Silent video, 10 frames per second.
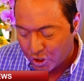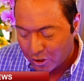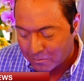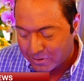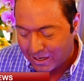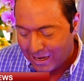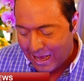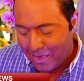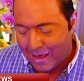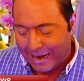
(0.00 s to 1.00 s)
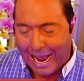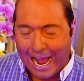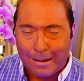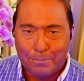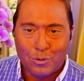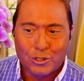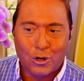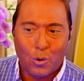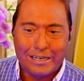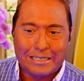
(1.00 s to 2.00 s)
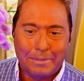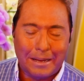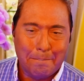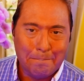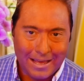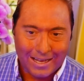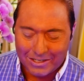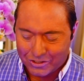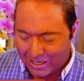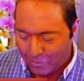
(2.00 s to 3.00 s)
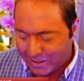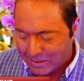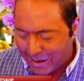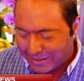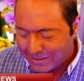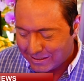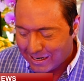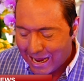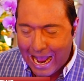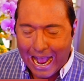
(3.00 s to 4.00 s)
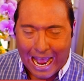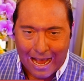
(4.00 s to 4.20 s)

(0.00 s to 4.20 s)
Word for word: so we assumed that Apple was going to be a miss, and we expected